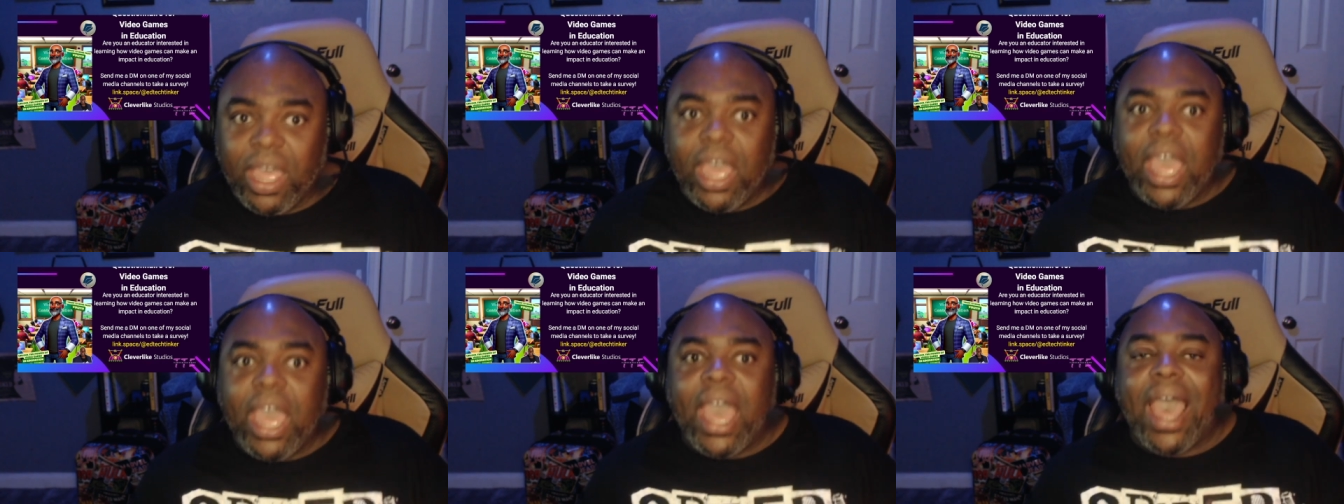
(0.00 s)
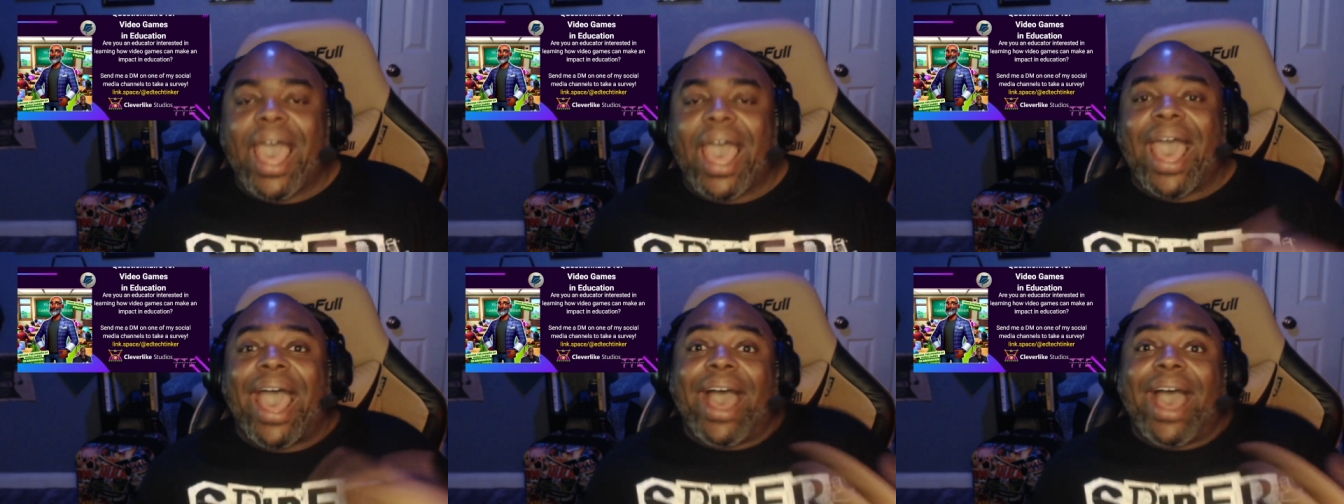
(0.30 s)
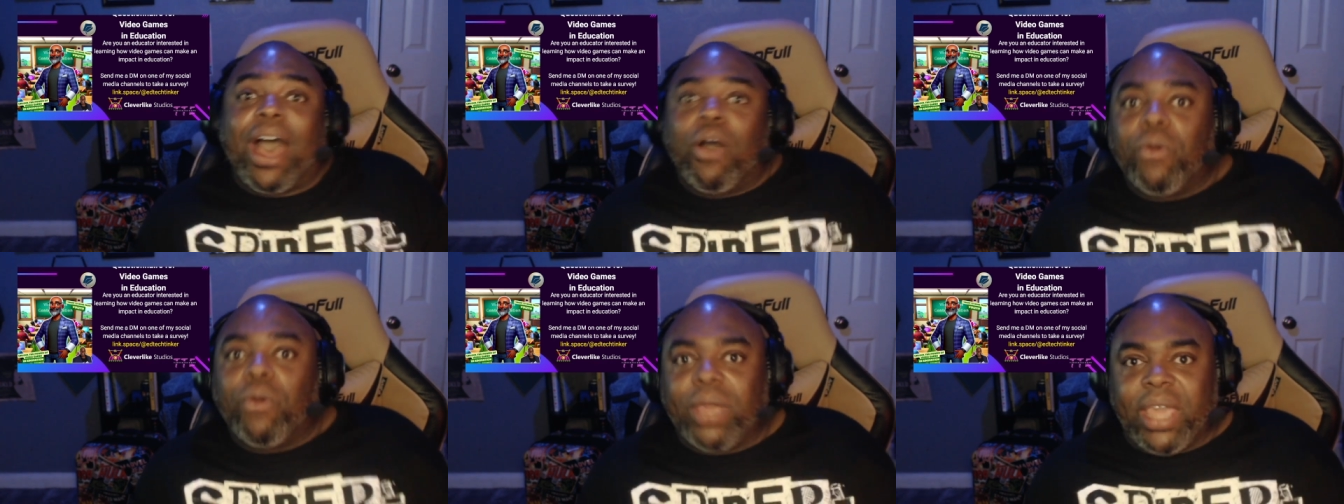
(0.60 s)

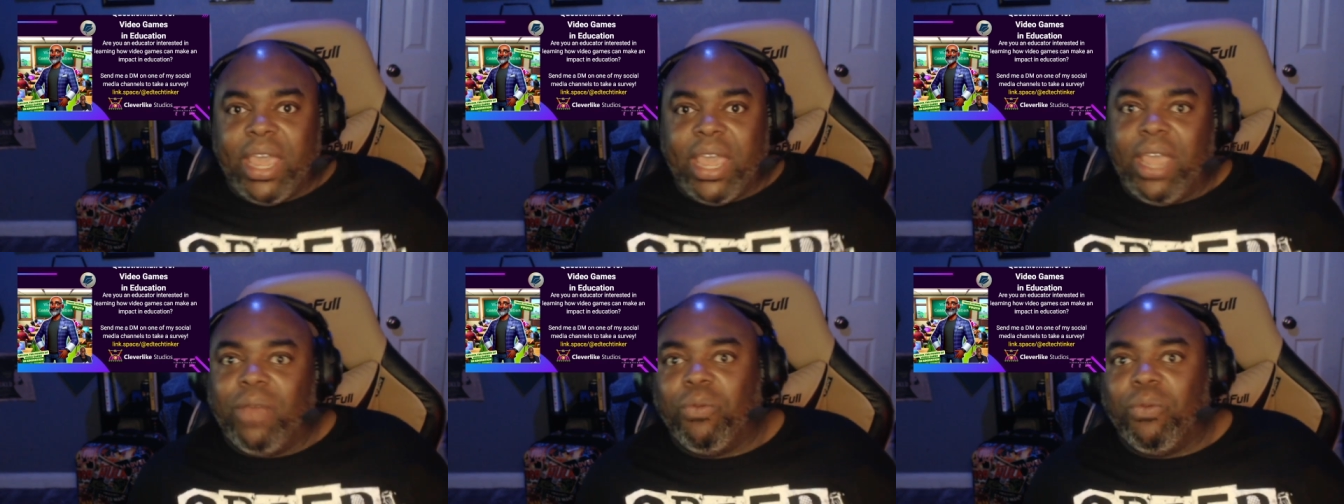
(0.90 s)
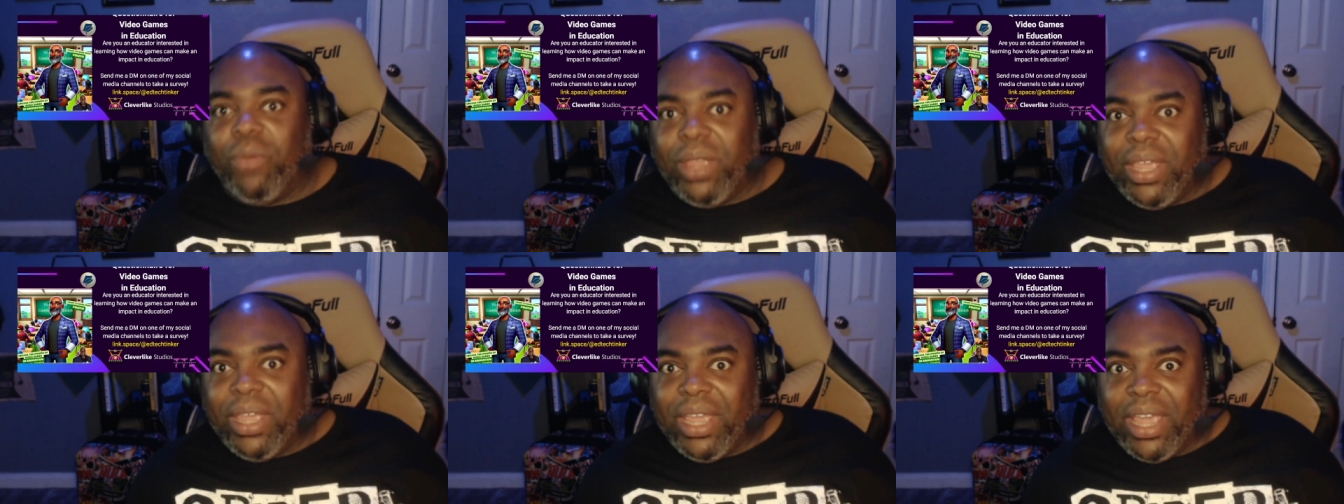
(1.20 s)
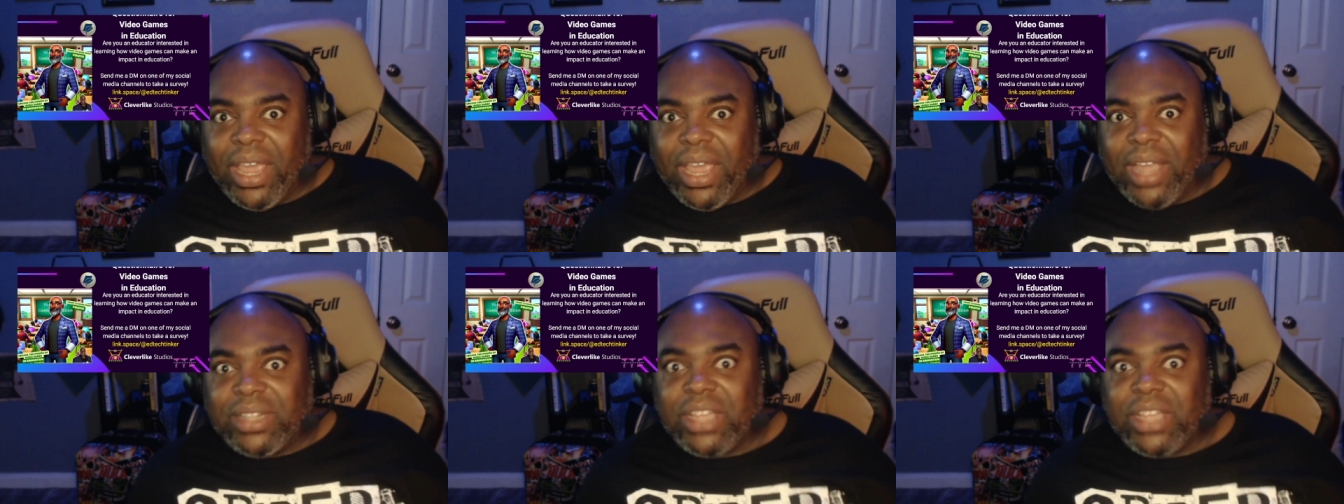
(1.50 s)
How can we
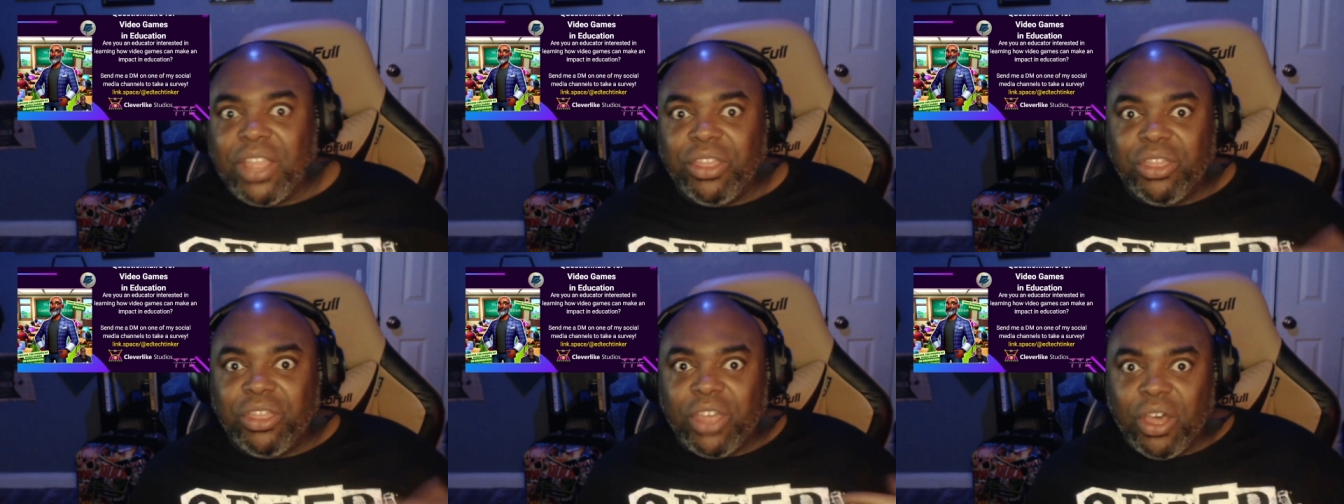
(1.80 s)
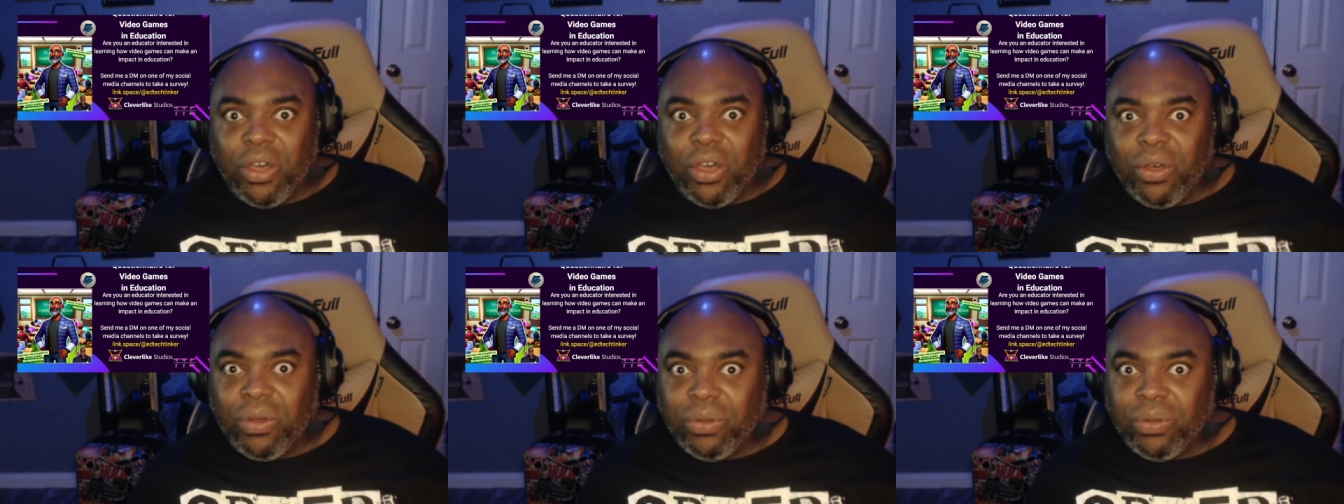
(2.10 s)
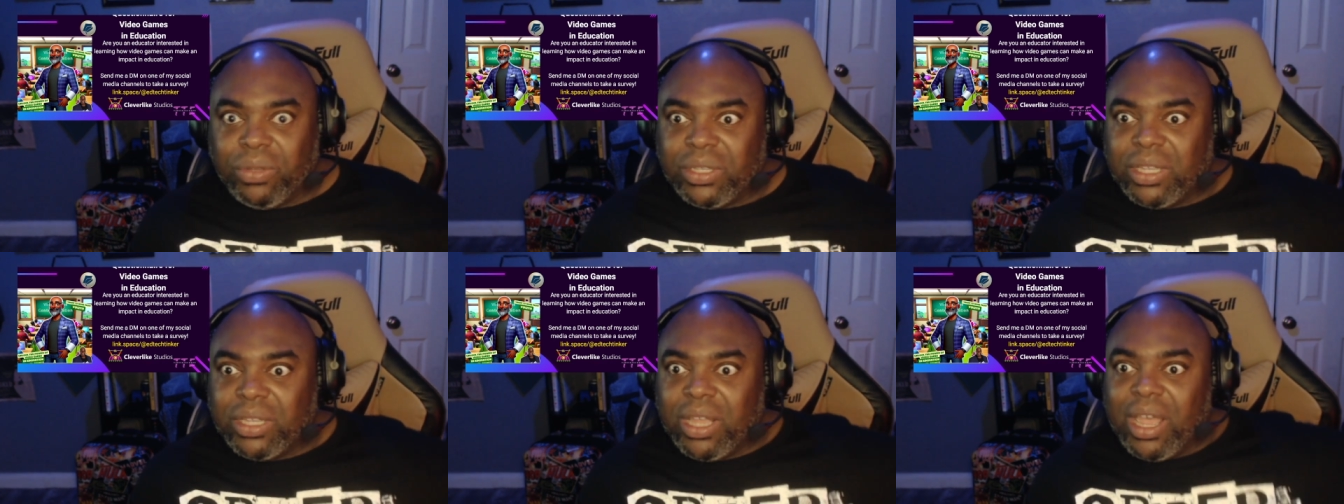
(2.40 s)
get
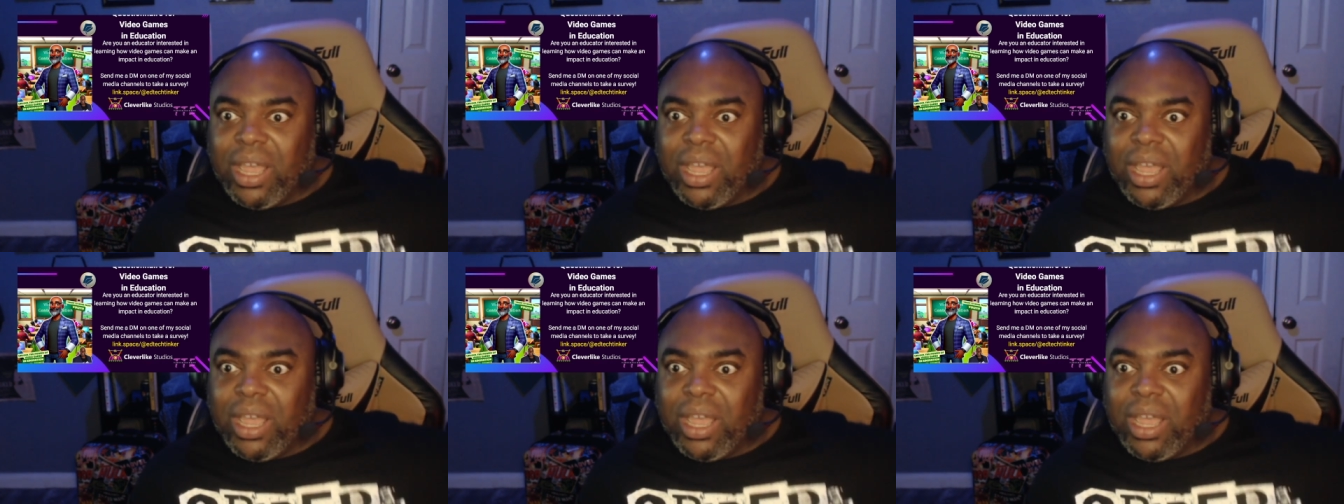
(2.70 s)
those